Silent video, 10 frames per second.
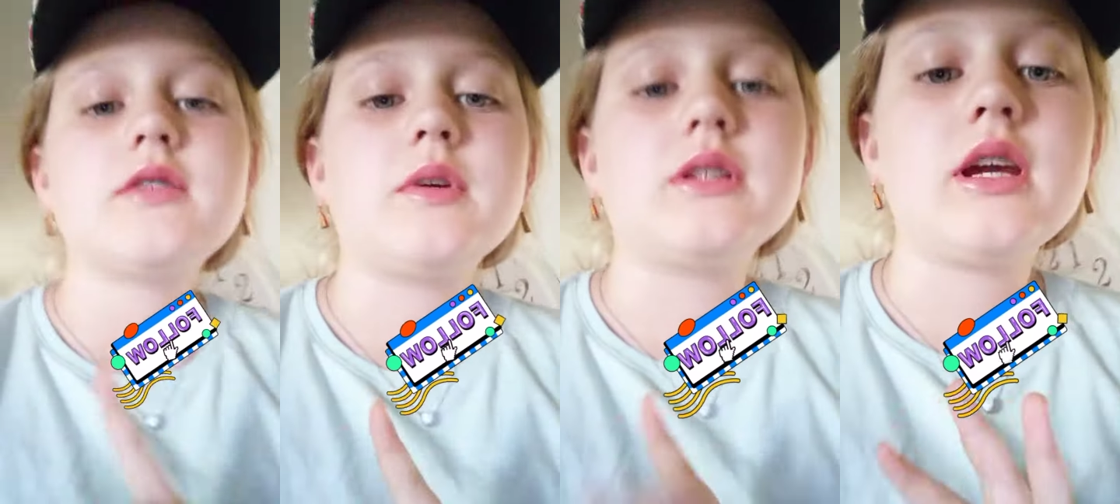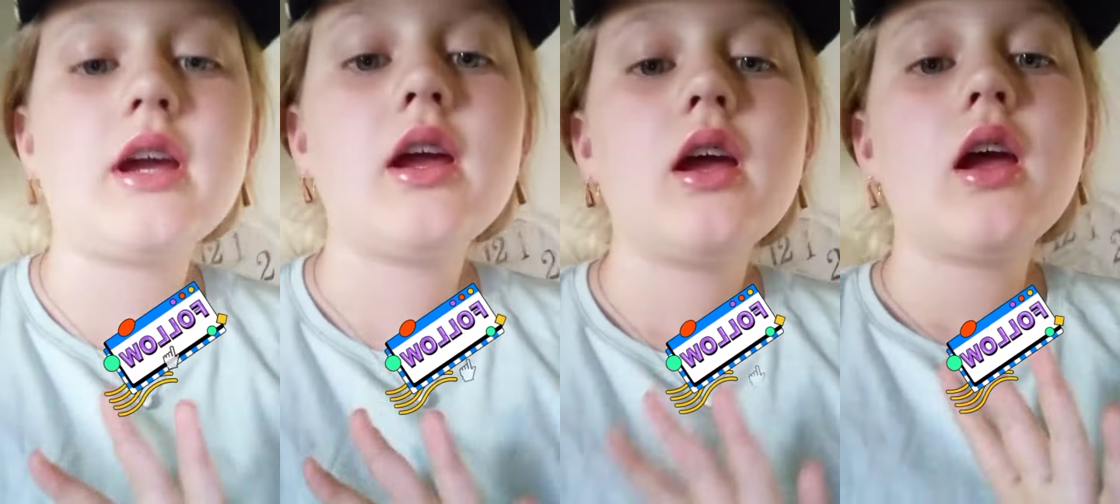birthday.
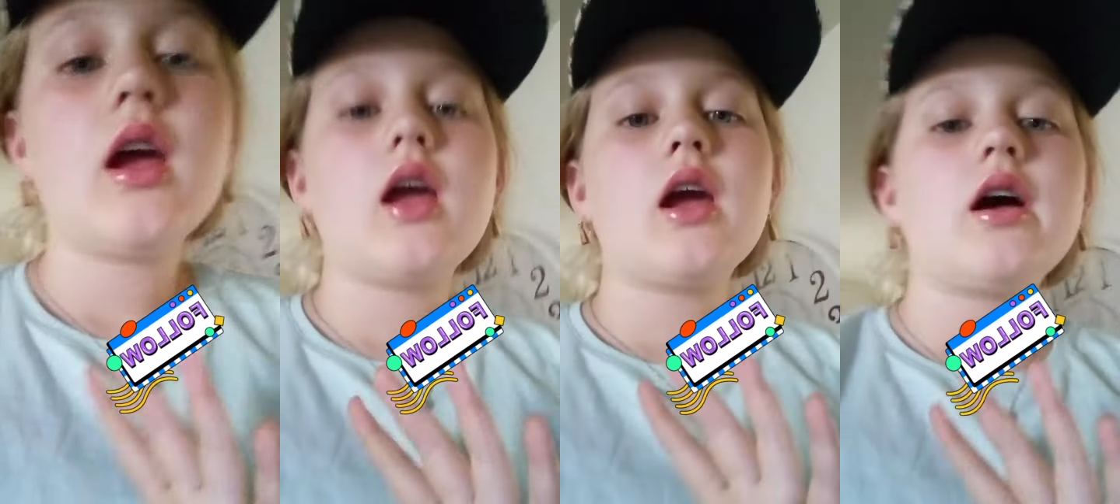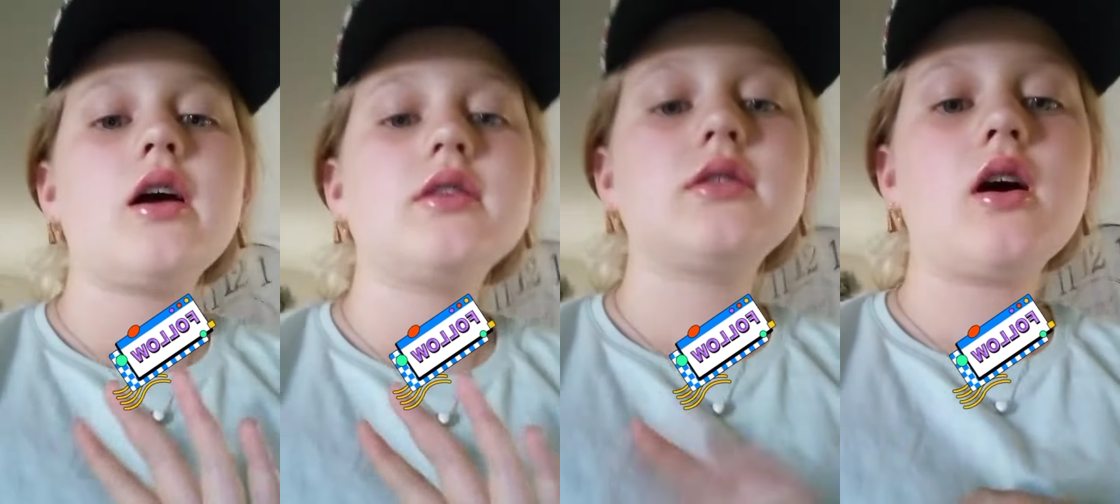
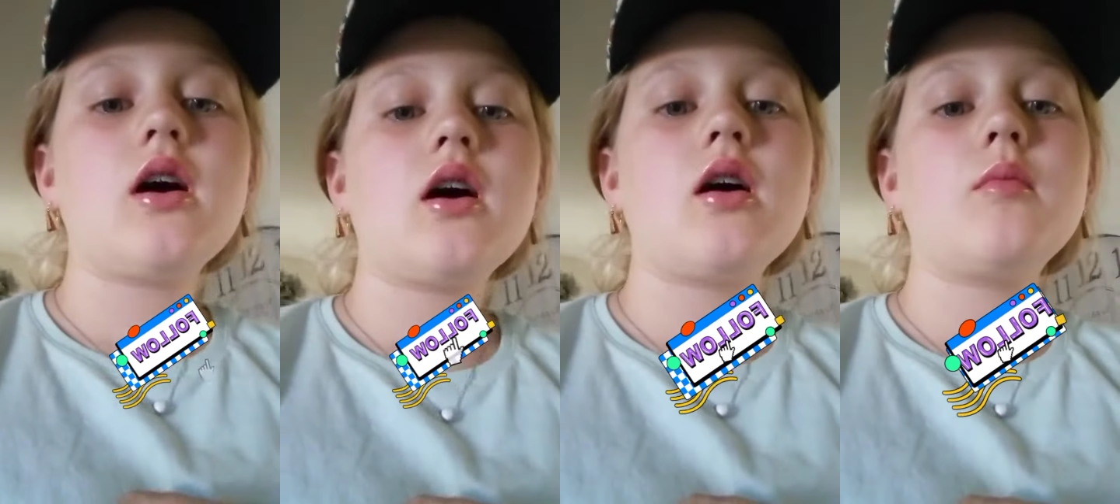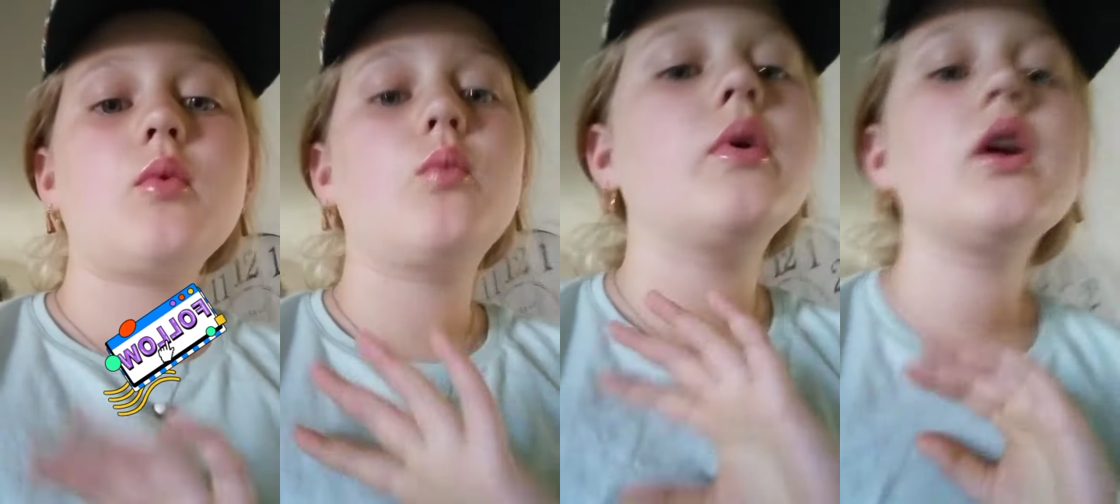And
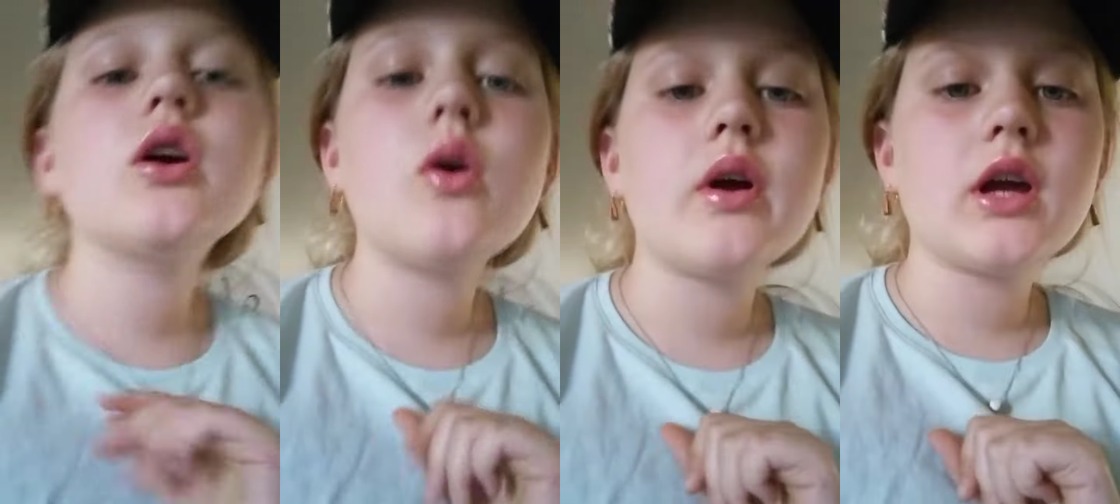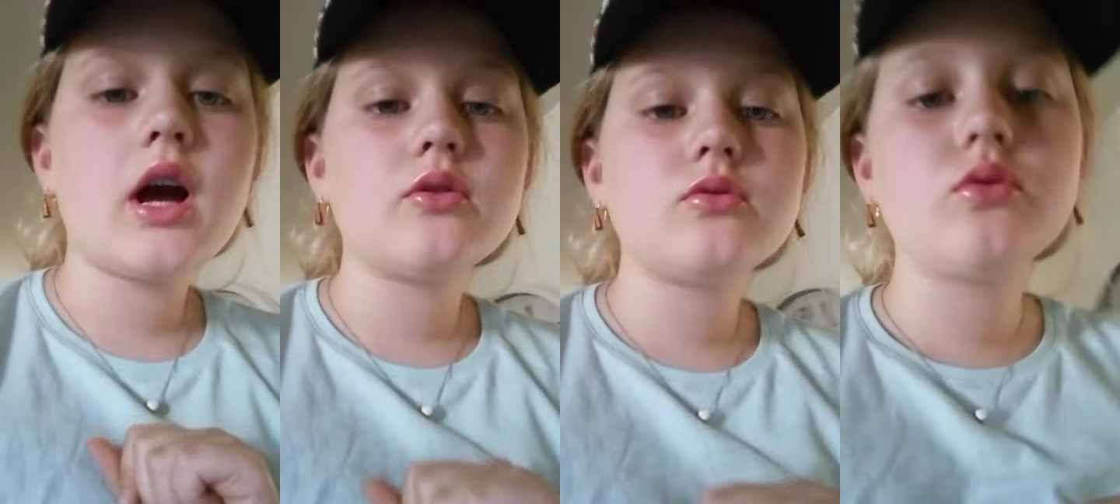we're going
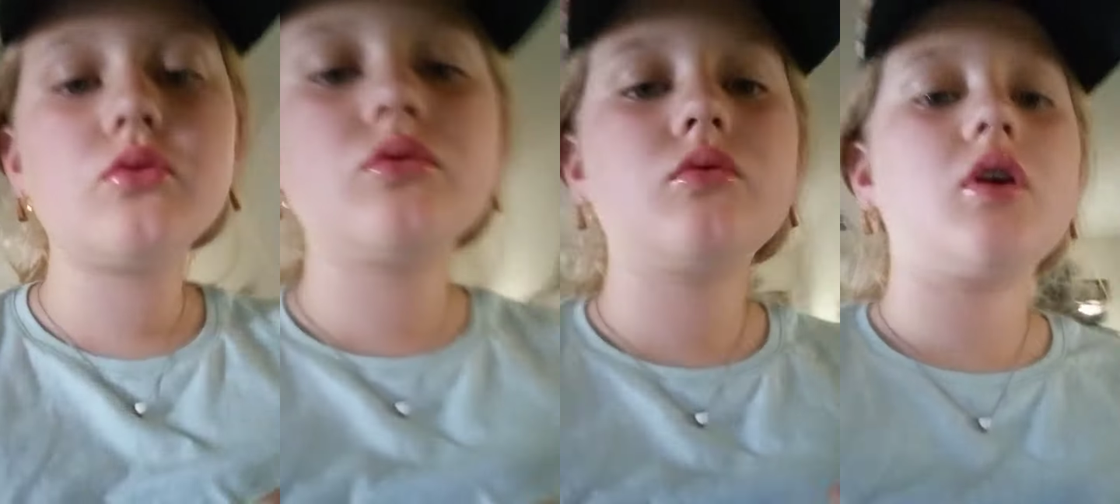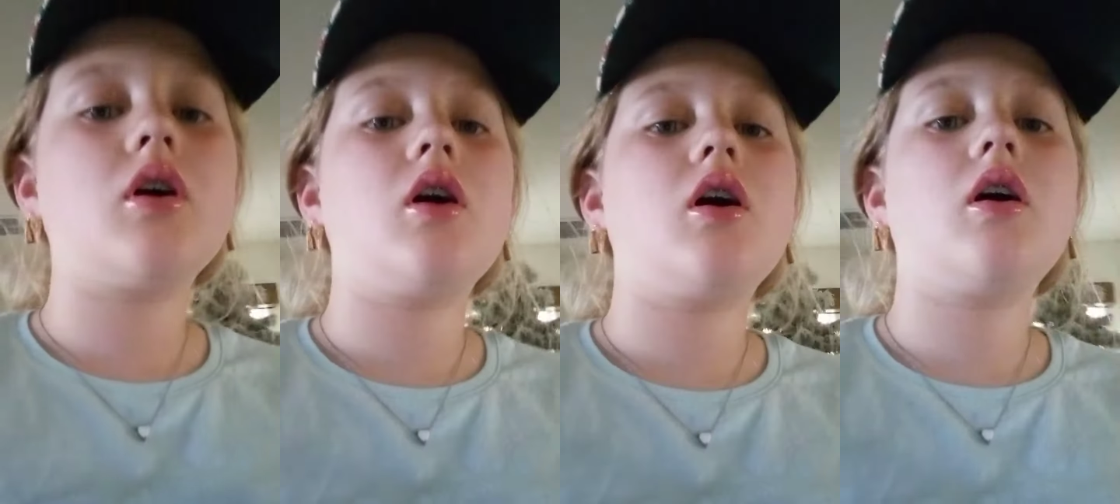out to
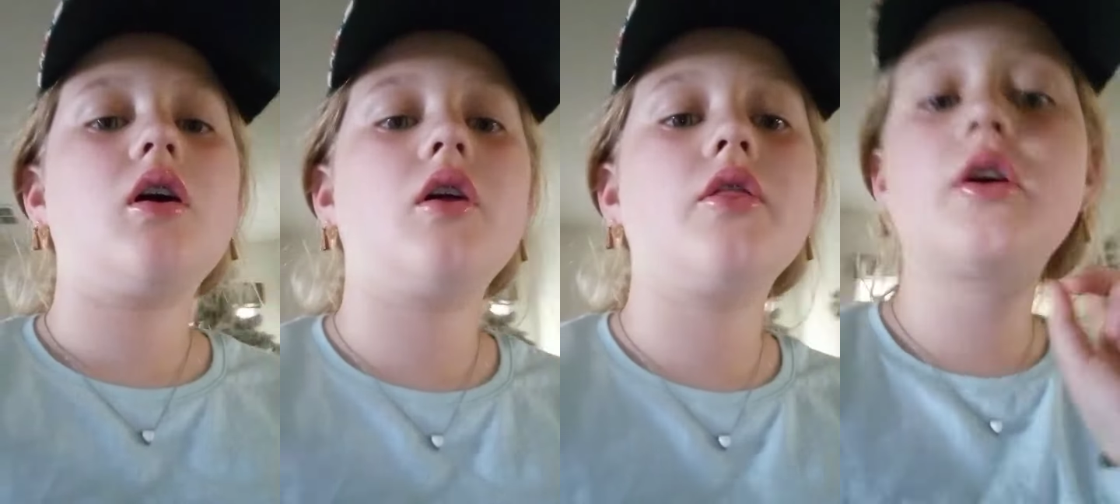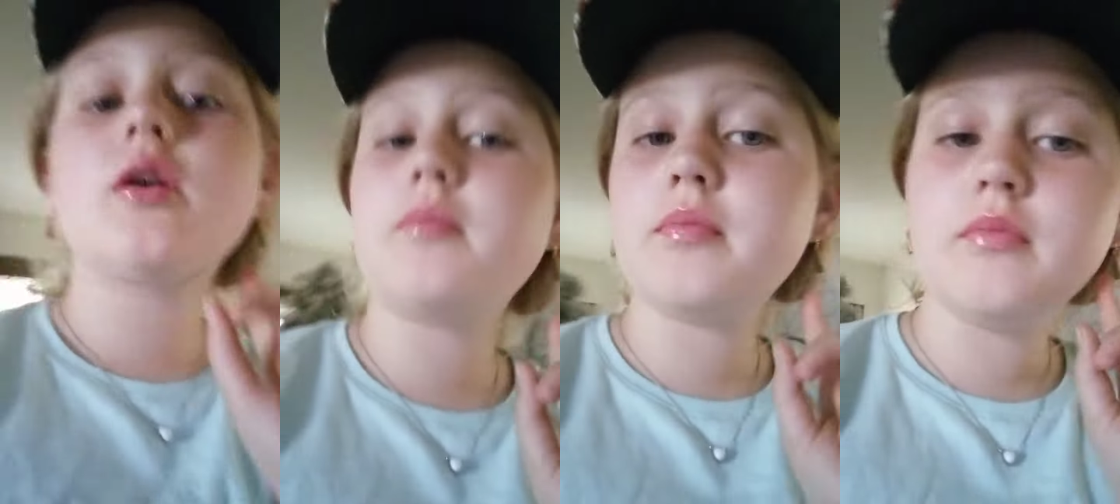
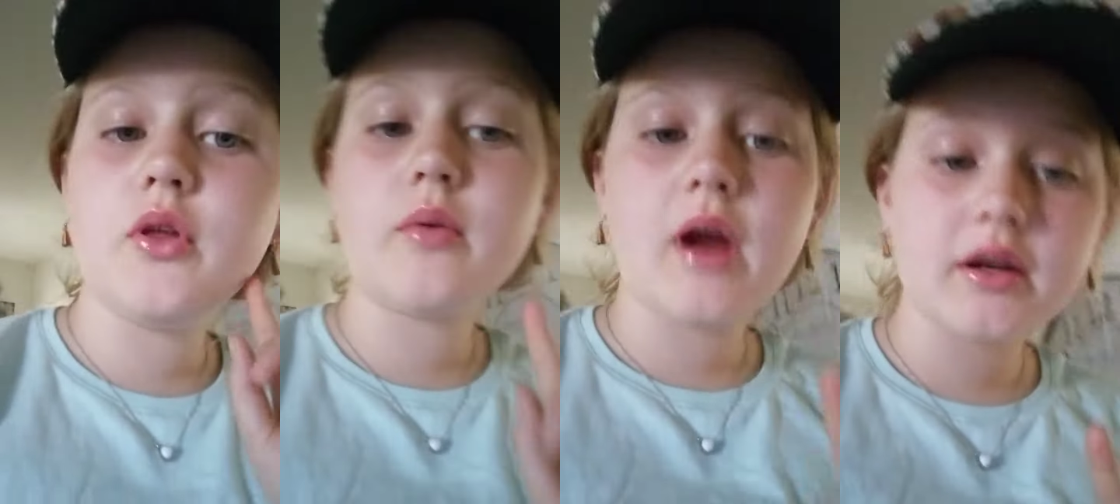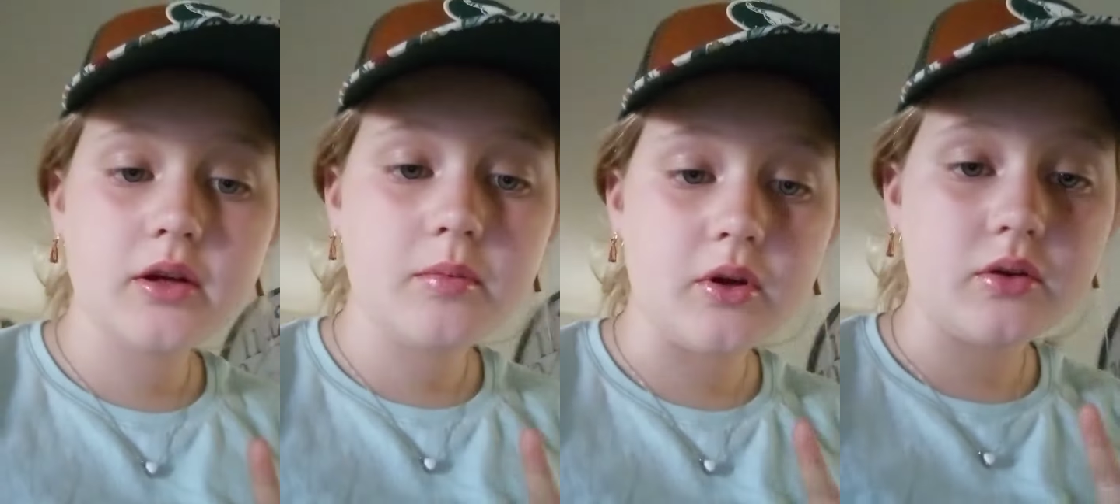the Red
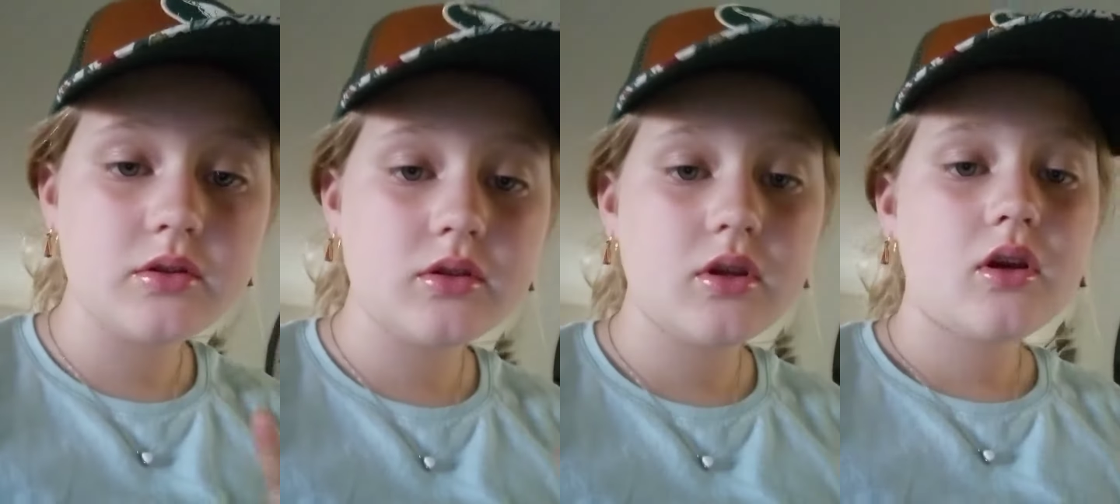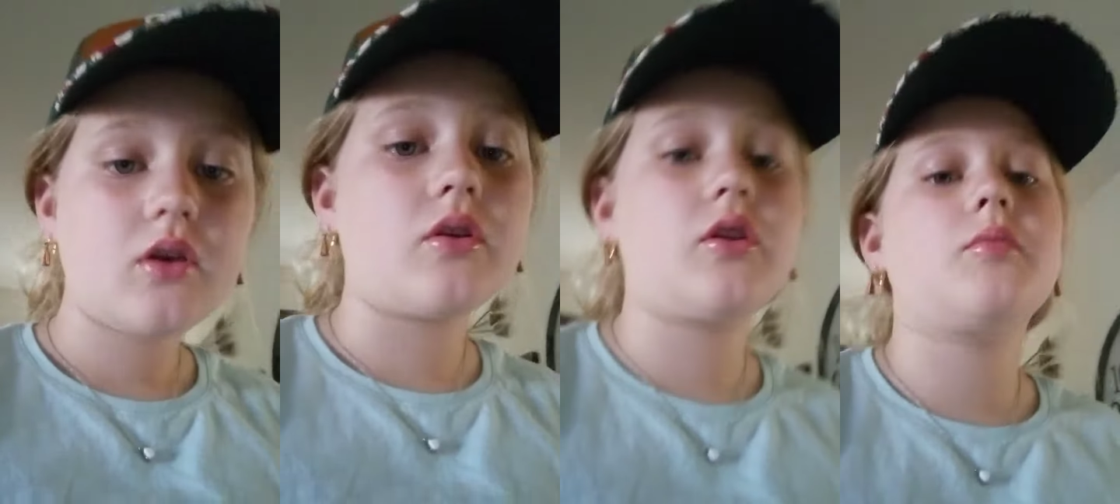Caboose,
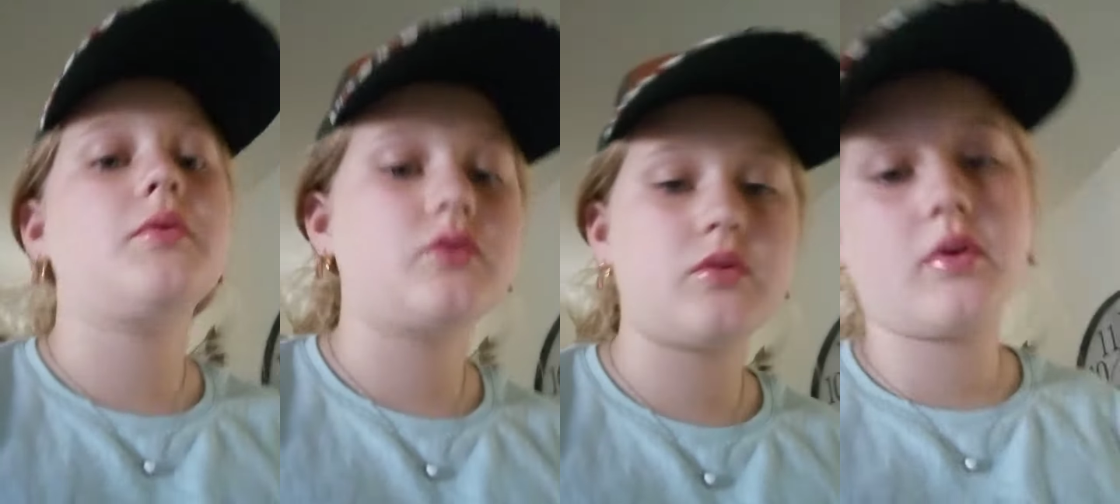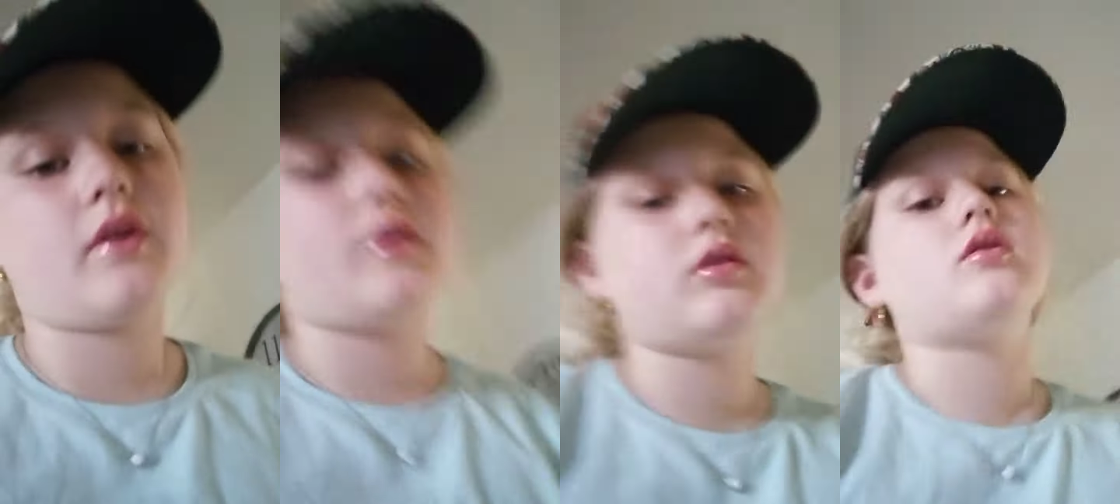or the Caboose, or
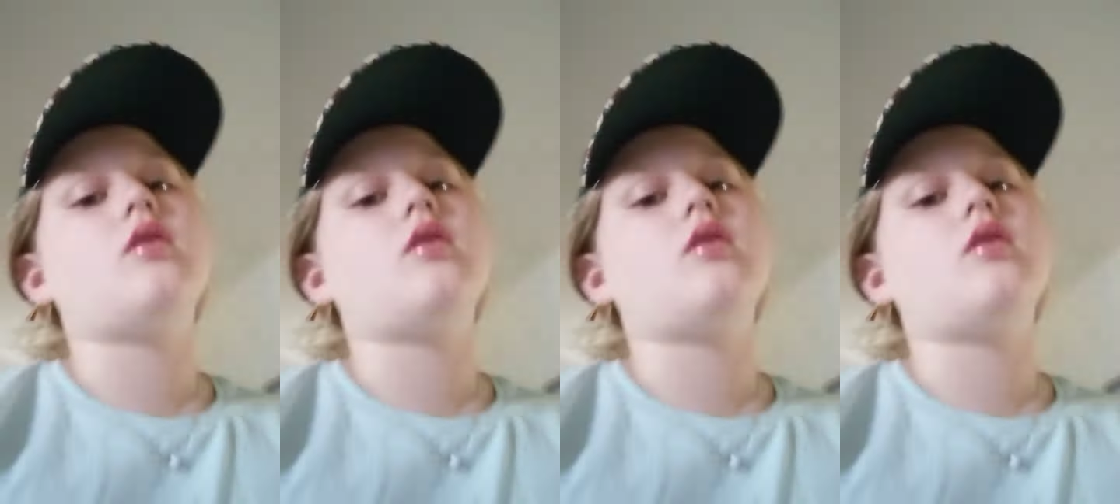whatever it's